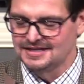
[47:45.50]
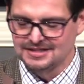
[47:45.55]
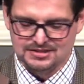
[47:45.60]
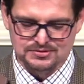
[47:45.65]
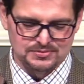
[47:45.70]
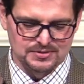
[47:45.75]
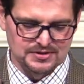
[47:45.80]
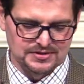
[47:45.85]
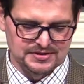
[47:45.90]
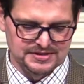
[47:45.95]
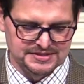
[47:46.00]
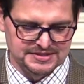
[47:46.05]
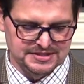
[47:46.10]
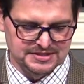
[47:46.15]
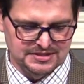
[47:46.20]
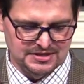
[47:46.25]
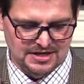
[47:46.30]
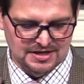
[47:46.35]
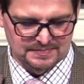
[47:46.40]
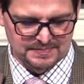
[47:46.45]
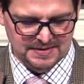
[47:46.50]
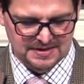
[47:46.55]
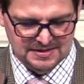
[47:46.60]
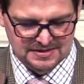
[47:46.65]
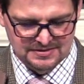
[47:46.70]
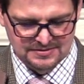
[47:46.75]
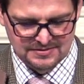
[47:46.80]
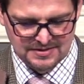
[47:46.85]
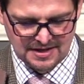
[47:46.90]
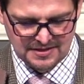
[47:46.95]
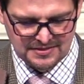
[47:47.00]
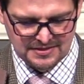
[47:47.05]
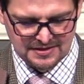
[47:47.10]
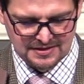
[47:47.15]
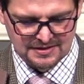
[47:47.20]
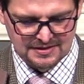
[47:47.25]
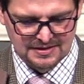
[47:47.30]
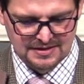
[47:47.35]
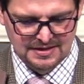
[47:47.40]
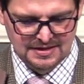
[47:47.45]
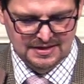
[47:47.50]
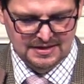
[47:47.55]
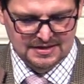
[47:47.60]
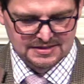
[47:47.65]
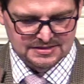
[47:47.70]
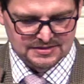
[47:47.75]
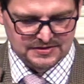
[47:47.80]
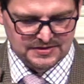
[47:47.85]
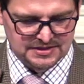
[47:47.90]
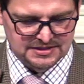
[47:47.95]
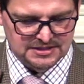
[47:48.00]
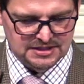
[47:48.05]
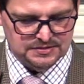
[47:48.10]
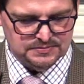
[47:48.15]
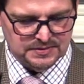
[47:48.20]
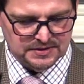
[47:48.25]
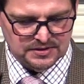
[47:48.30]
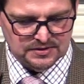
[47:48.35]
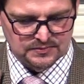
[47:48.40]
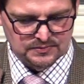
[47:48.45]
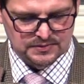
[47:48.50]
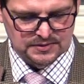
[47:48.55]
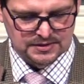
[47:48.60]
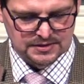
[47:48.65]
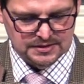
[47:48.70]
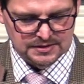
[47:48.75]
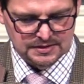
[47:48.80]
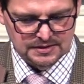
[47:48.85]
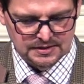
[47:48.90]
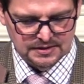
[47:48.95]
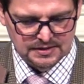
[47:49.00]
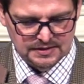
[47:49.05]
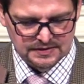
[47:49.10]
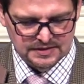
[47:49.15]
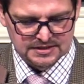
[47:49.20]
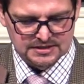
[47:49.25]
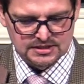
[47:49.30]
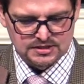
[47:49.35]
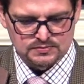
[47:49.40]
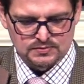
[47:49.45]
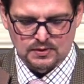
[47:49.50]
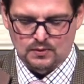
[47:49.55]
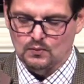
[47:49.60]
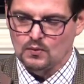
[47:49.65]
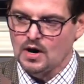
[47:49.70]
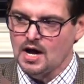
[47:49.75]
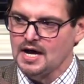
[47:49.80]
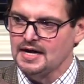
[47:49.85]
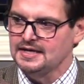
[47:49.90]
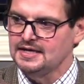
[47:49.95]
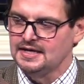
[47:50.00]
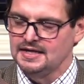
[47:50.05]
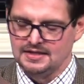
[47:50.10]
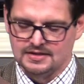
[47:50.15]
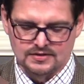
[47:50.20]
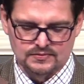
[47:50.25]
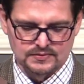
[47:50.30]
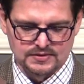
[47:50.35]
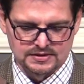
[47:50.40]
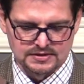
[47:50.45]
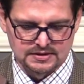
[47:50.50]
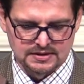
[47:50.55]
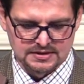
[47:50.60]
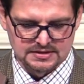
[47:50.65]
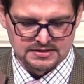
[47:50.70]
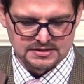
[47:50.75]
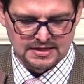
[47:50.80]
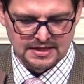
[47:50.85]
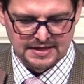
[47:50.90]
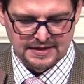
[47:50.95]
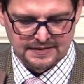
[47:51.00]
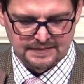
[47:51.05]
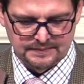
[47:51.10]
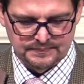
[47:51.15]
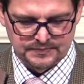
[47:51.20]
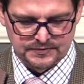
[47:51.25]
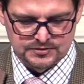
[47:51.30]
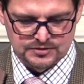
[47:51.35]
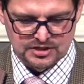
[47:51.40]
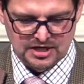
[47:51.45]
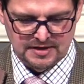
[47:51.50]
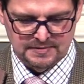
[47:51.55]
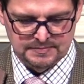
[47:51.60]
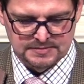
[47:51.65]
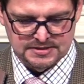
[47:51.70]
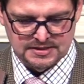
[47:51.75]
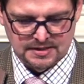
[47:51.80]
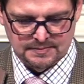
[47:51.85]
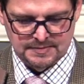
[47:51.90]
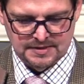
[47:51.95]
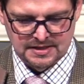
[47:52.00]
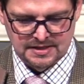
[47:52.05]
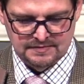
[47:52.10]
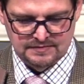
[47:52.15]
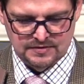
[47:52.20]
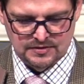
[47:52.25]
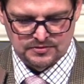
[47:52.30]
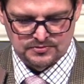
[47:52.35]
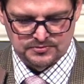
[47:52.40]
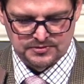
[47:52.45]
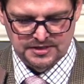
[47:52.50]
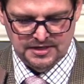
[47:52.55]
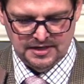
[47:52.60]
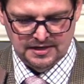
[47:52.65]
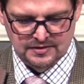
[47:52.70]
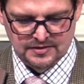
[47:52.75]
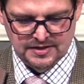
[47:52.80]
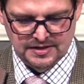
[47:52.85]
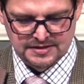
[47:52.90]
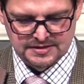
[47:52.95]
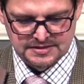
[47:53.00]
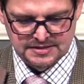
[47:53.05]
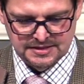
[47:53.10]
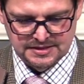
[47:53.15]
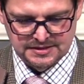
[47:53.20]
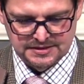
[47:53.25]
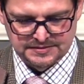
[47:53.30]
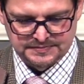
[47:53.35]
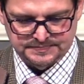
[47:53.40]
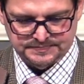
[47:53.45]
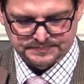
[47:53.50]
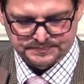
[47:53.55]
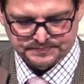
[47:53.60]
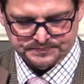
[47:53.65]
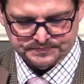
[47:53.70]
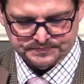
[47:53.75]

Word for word: It's worthless to talk big and do nothing. So this is what the word, this is what walking in the word looks like. James, I'm going to give you three areas here